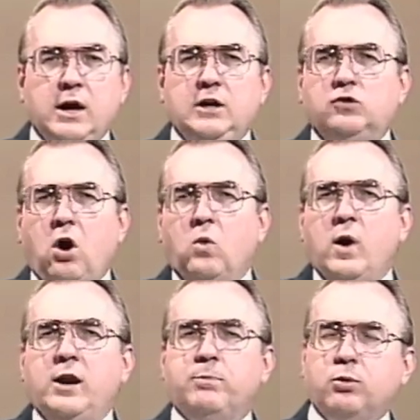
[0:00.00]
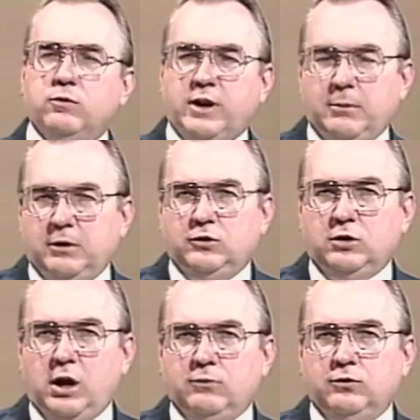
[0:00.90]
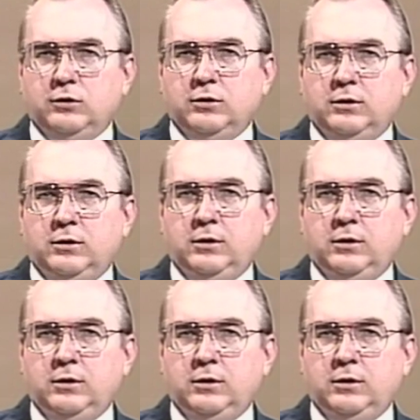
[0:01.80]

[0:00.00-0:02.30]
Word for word: He's already proven how much He loves you.